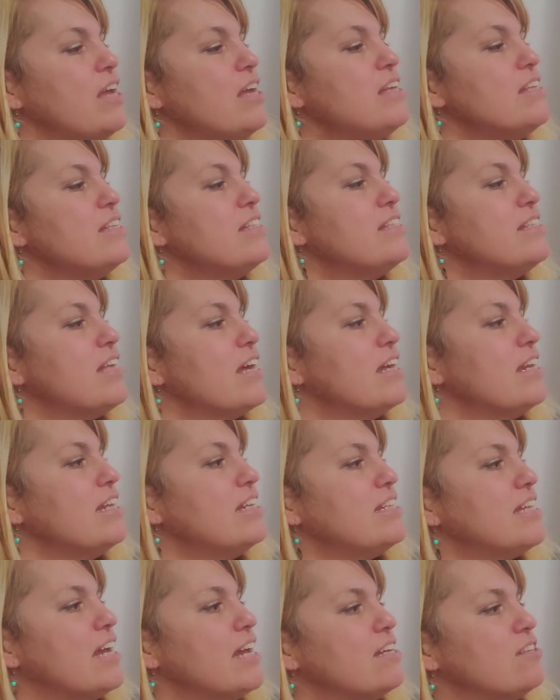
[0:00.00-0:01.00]
Sunny
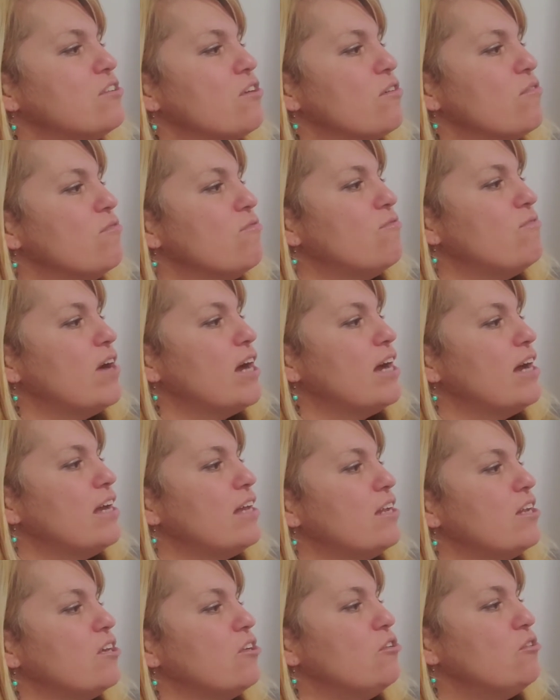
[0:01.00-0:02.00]
days are
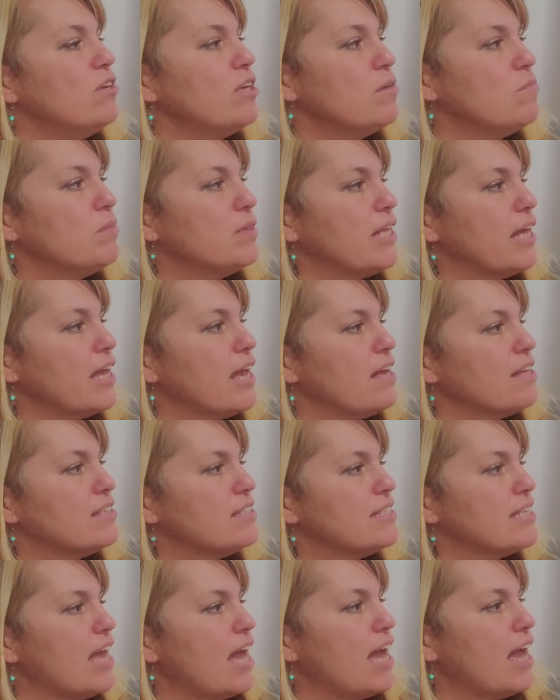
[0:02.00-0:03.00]
fun. You can play
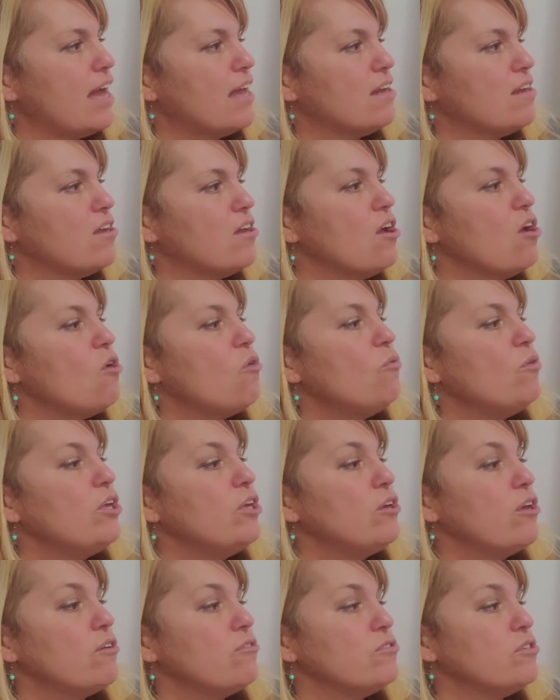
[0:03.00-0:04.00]
outside. Will
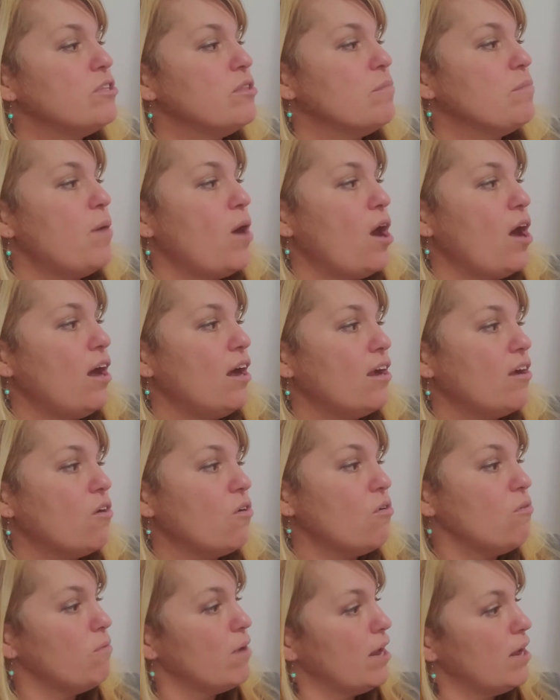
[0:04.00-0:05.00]
you go to the park
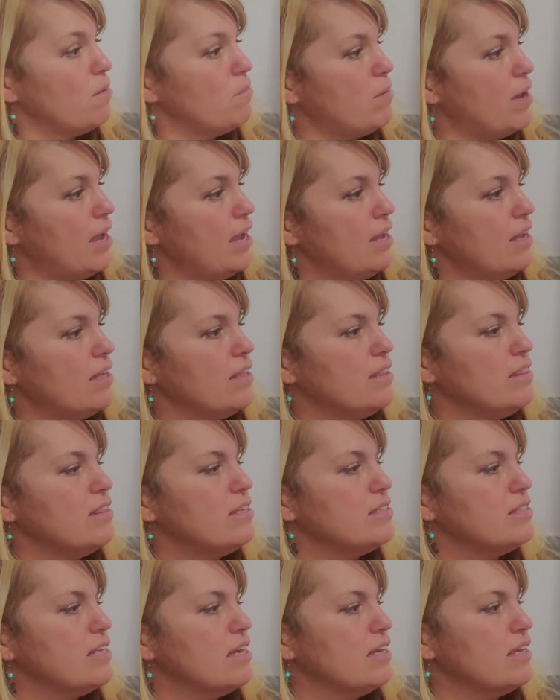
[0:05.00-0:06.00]
or ride a bike?
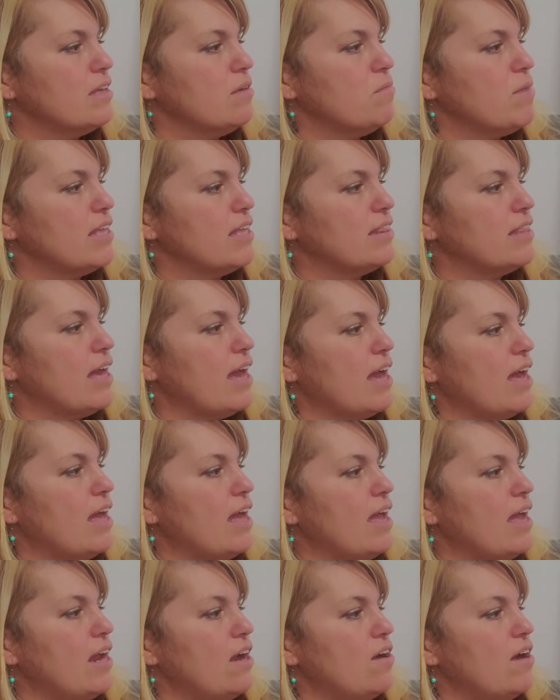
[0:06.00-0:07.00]
The sun can make the
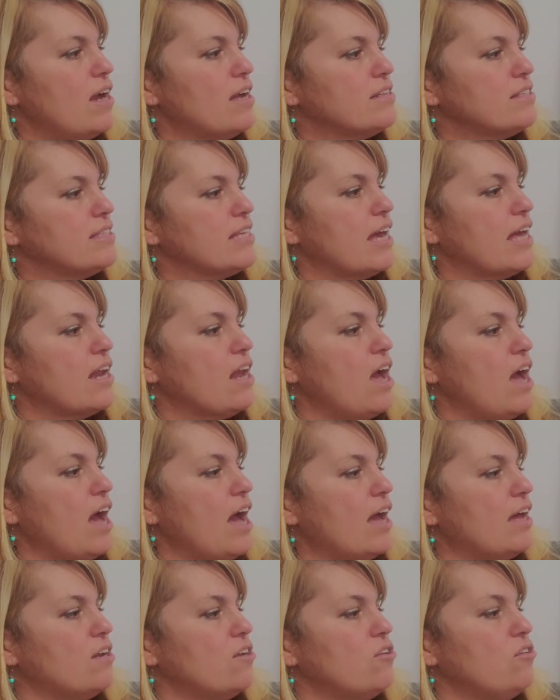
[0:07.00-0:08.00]
air outside
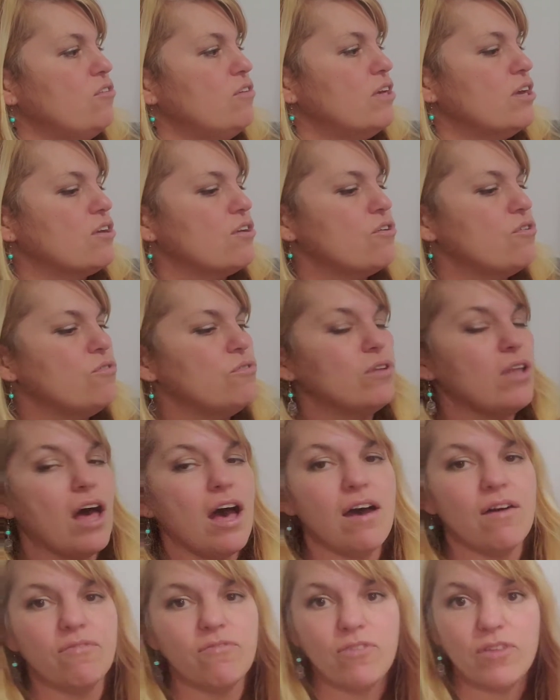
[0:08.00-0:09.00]
hot. You can cool
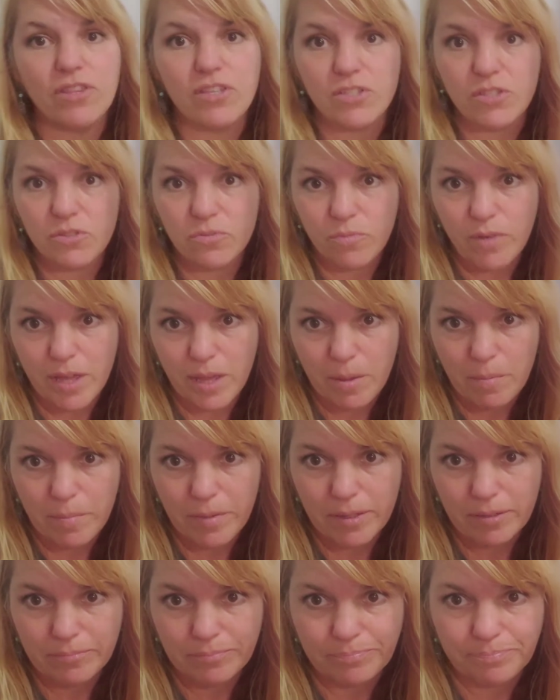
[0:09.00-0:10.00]
off with a swim.